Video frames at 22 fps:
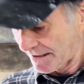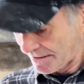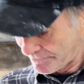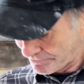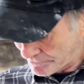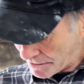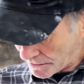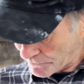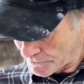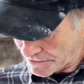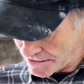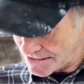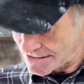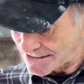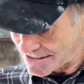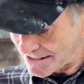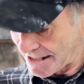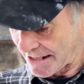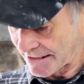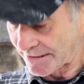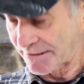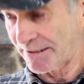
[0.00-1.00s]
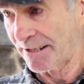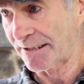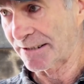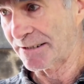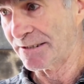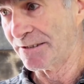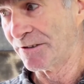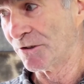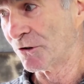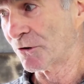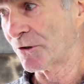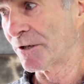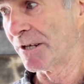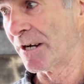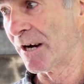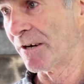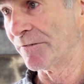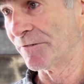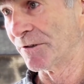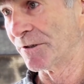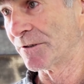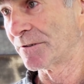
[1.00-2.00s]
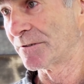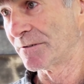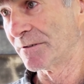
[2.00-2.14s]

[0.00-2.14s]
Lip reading: but with this technique, you're looking over